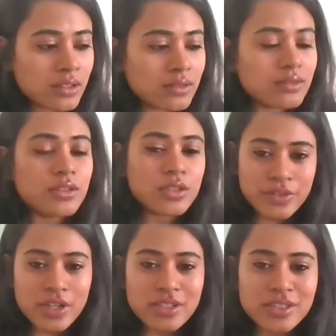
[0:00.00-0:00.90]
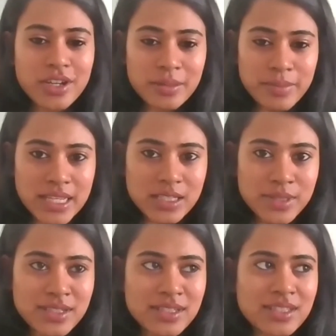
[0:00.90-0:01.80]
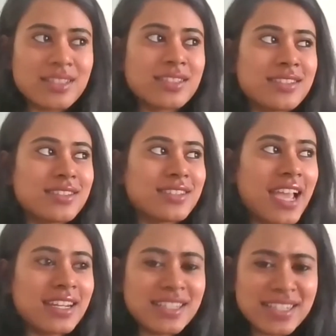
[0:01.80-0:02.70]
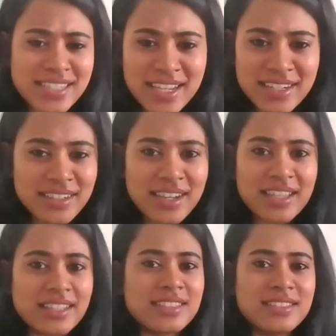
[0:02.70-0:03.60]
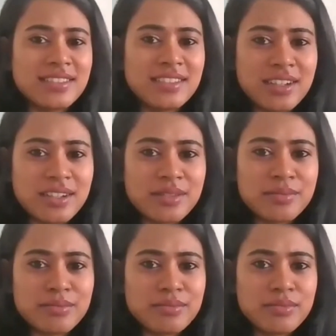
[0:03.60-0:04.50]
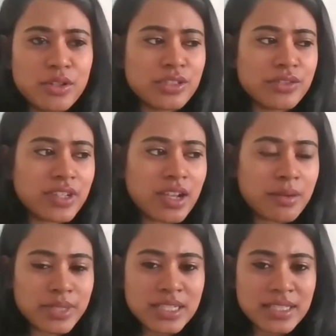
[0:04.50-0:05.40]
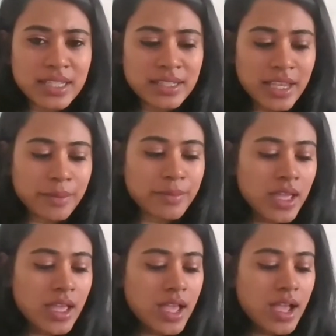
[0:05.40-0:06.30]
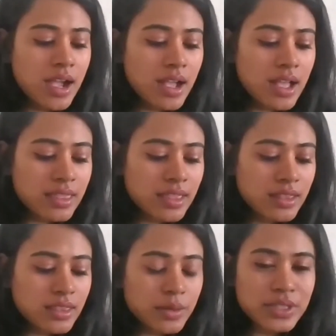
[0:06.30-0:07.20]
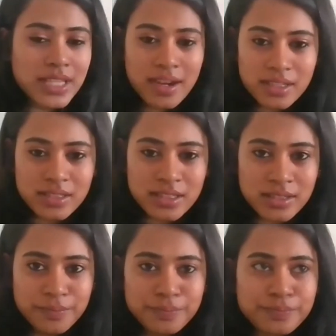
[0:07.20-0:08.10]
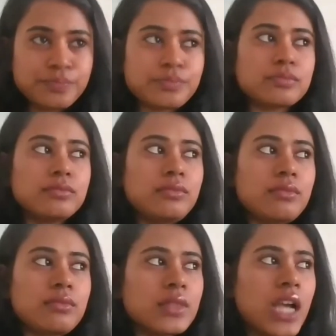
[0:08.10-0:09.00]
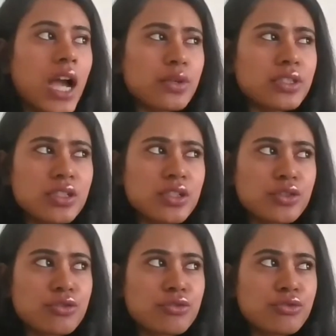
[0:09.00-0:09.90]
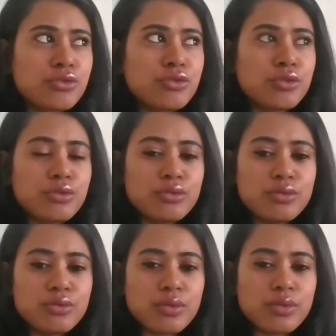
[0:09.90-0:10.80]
so of course during placements I did attend like most of the companies that came, and then there was Ericsson. I wasn't too